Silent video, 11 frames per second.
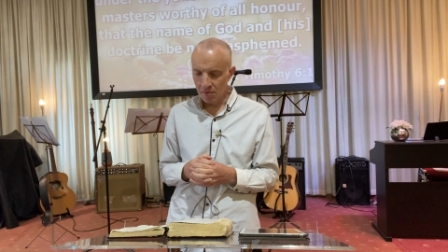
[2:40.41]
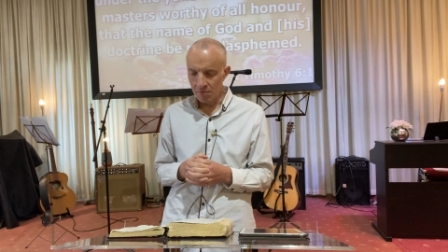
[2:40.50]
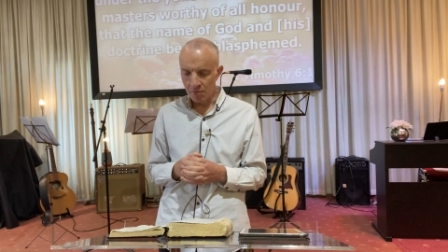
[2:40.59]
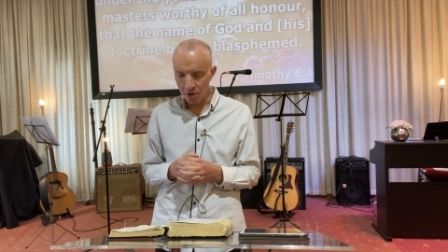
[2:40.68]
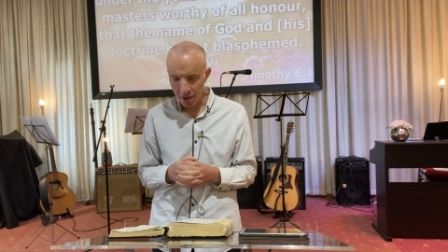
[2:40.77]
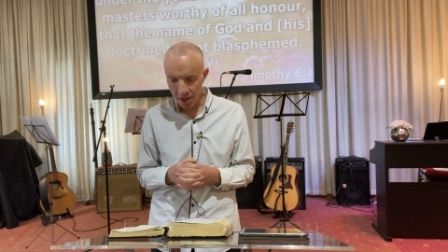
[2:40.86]

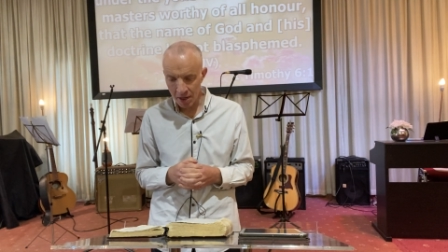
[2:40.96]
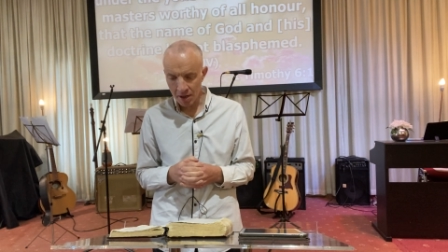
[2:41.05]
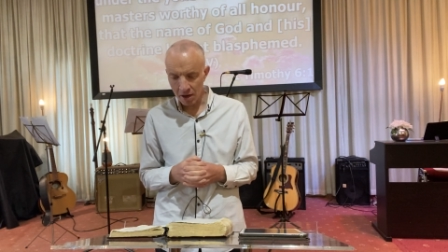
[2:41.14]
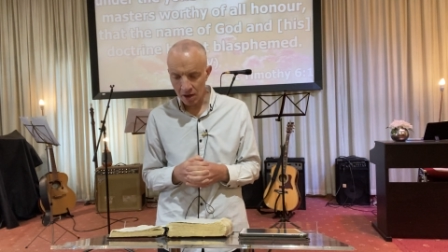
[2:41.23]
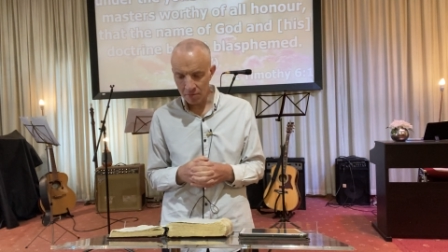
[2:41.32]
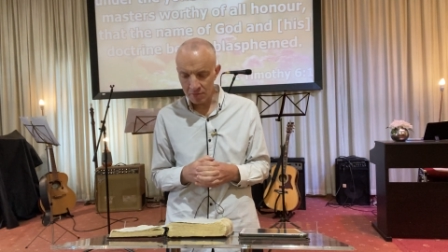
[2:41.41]
money
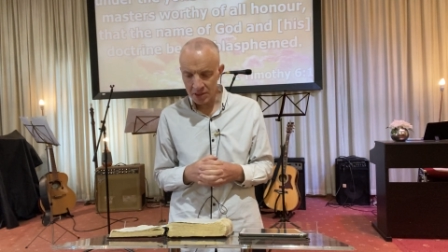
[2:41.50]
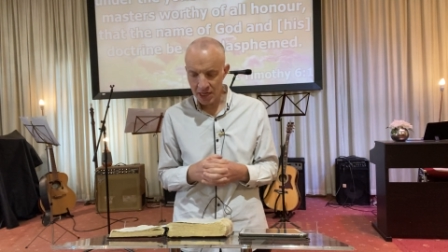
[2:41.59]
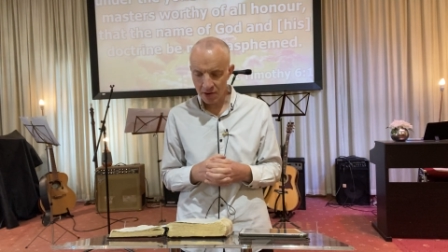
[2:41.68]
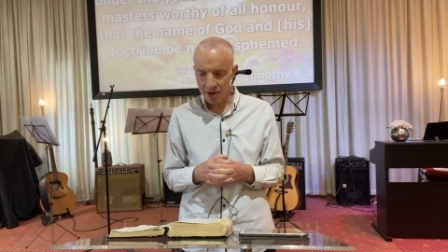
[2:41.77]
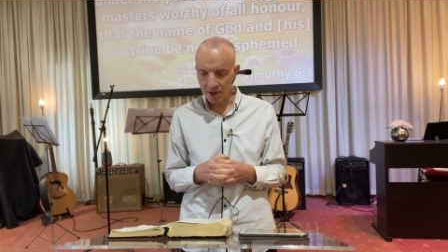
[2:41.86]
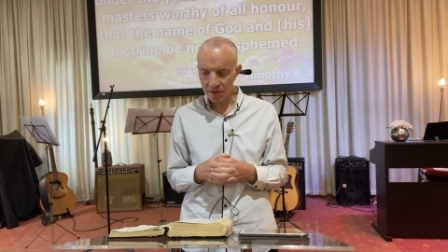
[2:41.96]
and
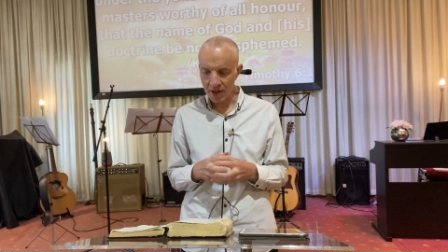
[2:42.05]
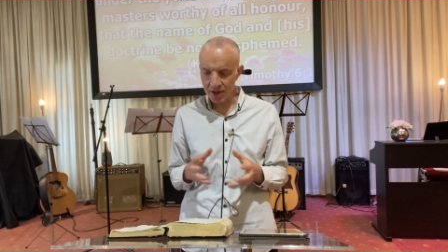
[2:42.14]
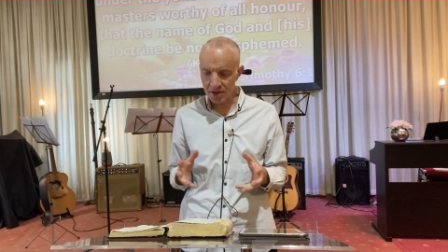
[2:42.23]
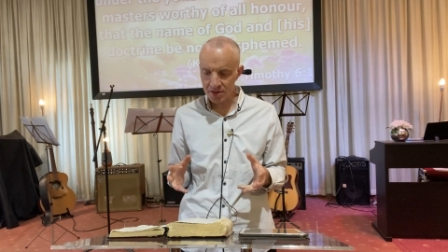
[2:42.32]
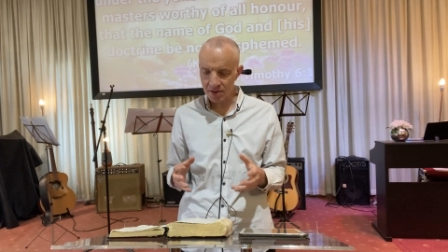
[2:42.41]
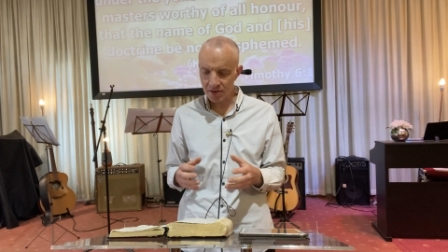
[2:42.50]
material
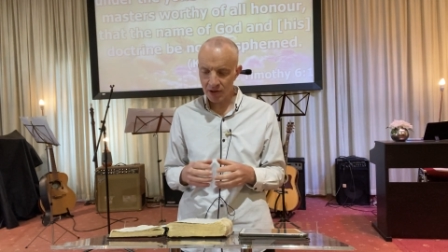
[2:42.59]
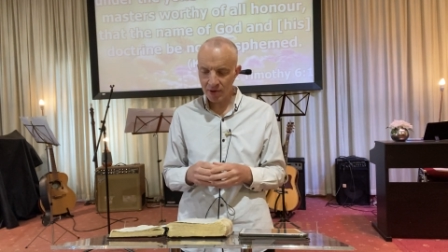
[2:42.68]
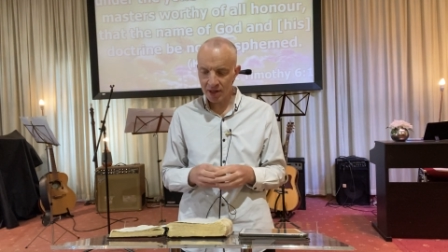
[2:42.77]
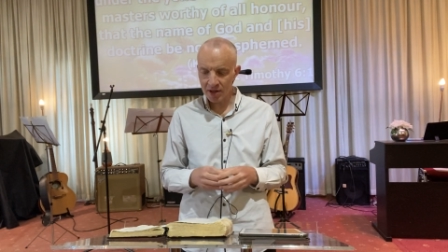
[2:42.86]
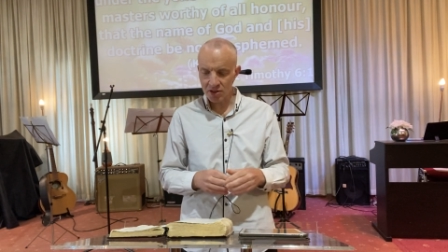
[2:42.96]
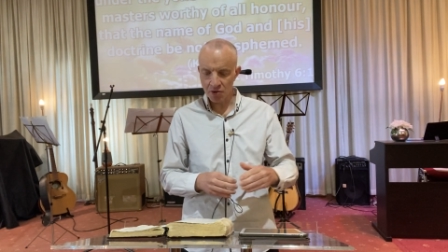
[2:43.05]
things, and he
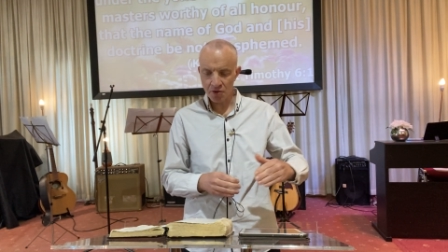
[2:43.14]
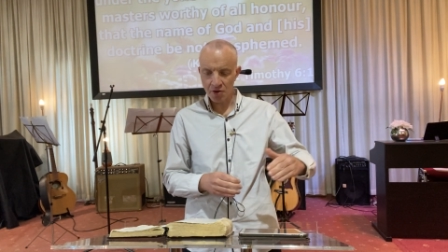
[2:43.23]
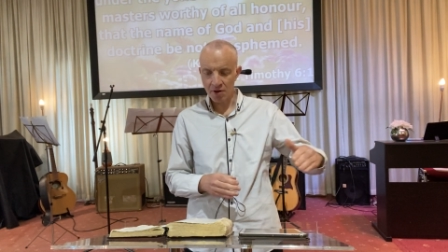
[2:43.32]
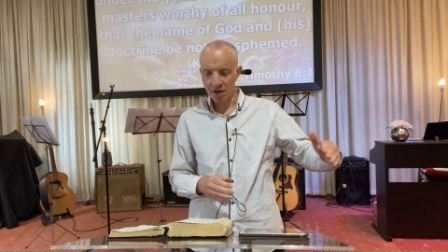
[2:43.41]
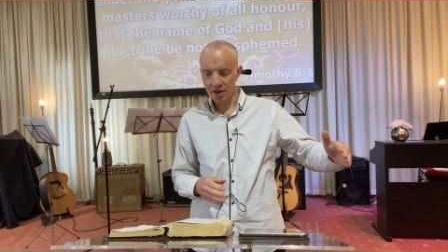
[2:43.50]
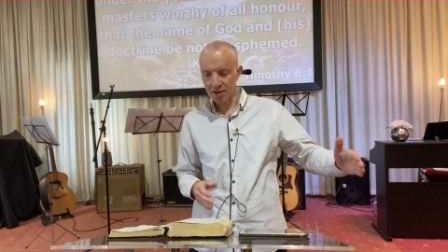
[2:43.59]
really does go through
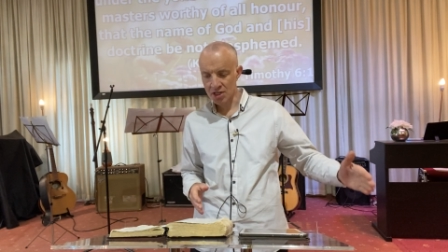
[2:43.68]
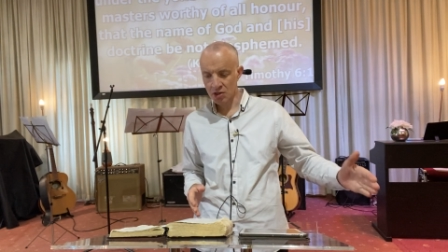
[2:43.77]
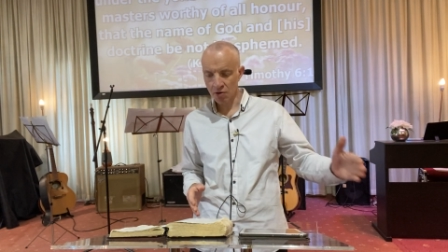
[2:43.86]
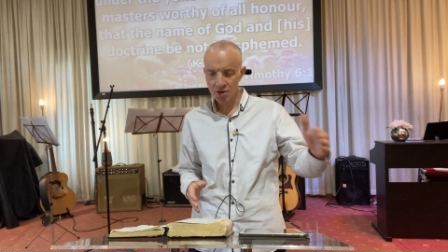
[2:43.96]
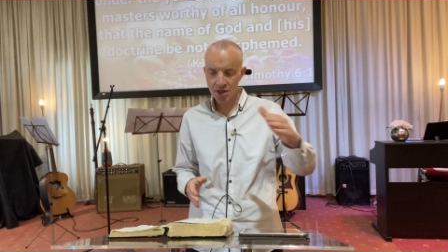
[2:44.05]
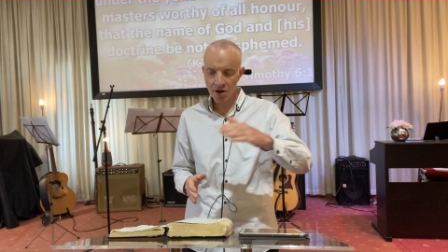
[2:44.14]
like a
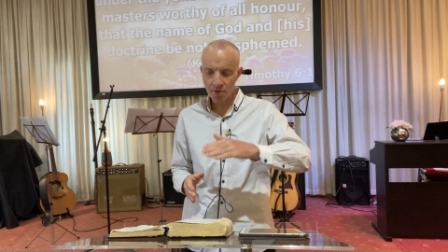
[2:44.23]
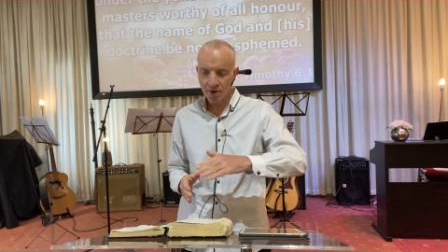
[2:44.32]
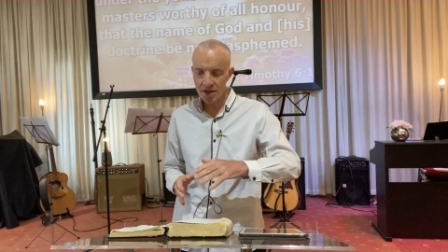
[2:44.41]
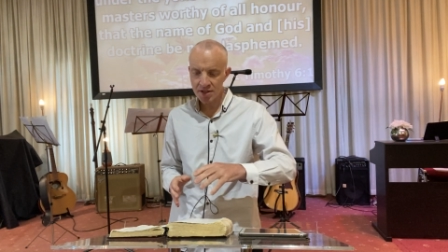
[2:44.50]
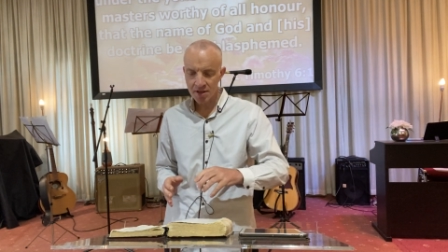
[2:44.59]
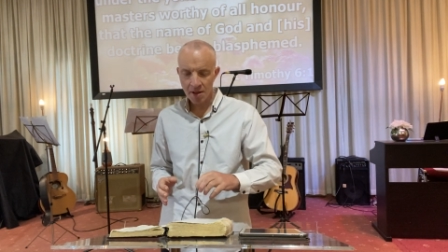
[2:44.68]
discourse here where
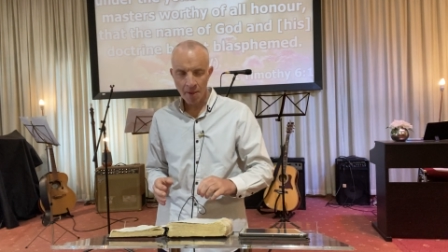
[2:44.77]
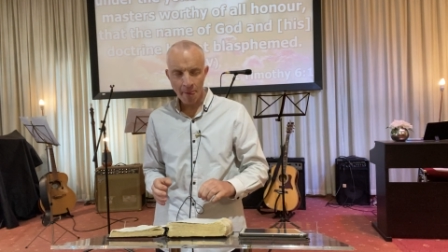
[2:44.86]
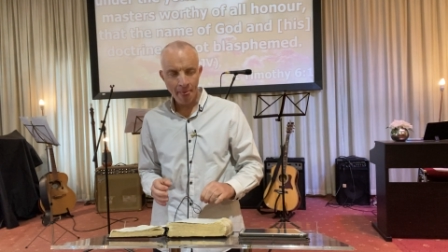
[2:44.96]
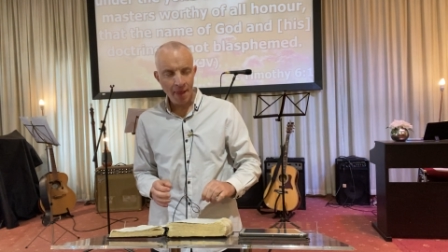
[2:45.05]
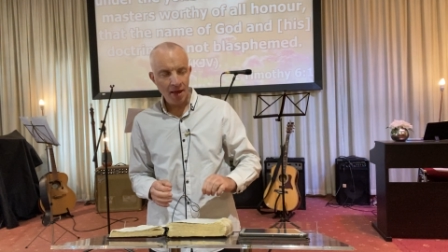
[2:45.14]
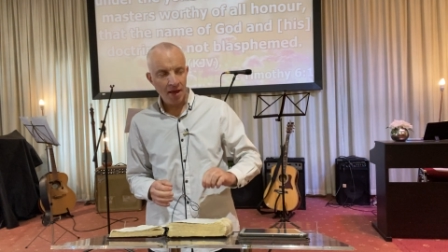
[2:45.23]
he's
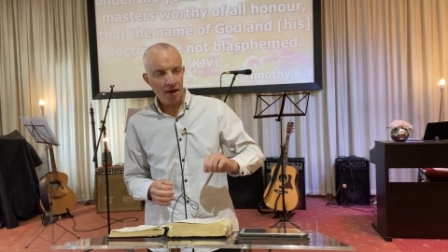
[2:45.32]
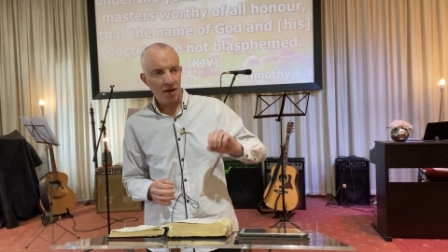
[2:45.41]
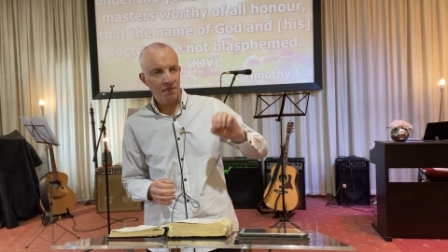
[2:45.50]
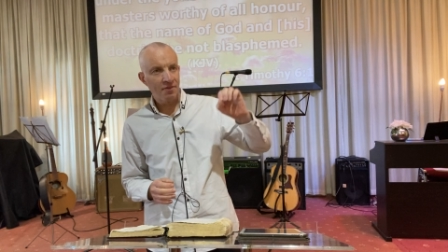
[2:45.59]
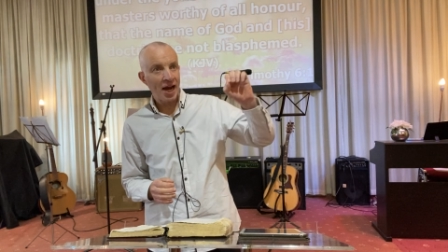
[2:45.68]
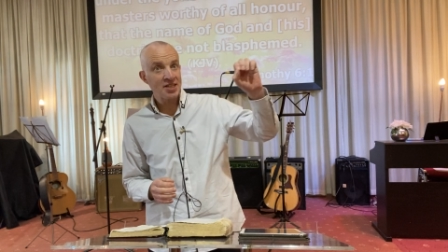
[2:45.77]

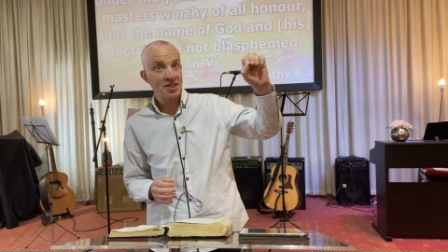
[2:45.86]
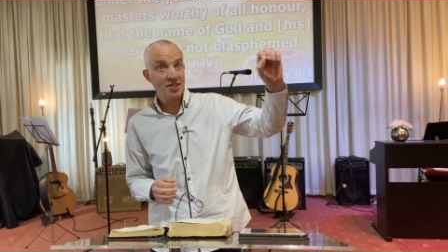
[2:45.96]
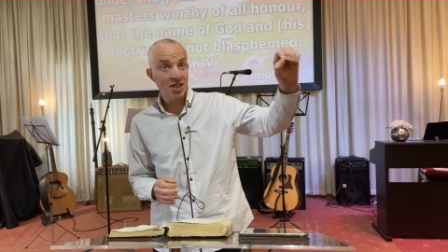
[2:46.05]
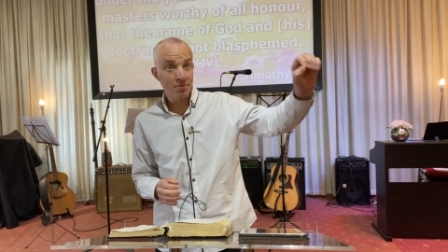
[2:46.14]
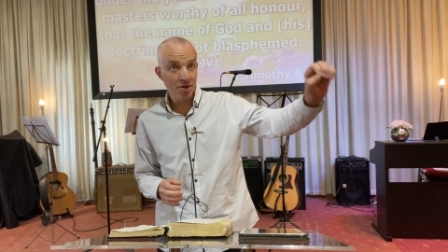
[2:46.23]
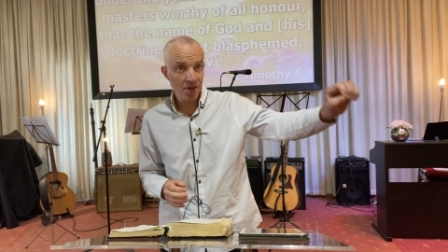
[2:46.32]
advising
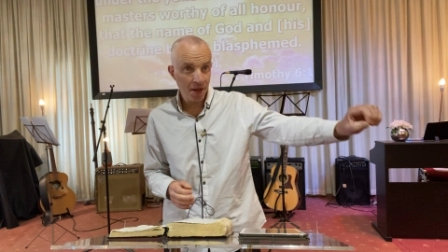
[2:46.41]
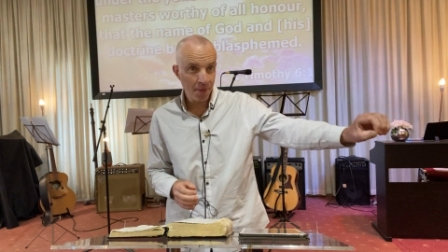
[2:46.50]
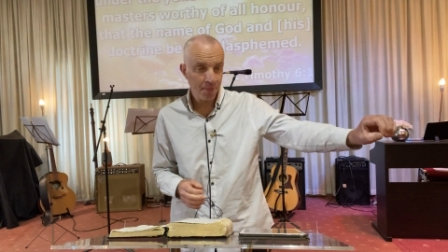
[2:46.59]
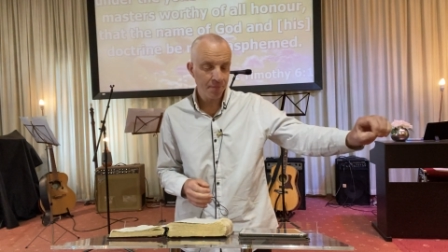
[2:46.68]
Timothy,